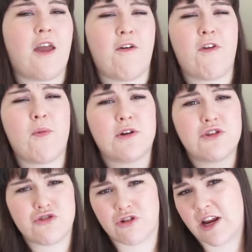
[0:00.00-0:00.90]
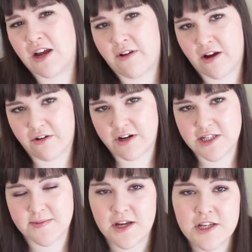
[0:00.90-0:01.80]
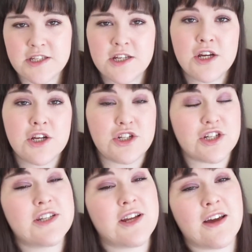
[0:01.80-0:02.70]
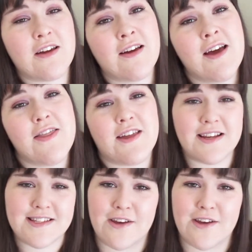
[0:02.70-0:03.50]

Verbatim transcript: If you are struggling around Christmas just know that it's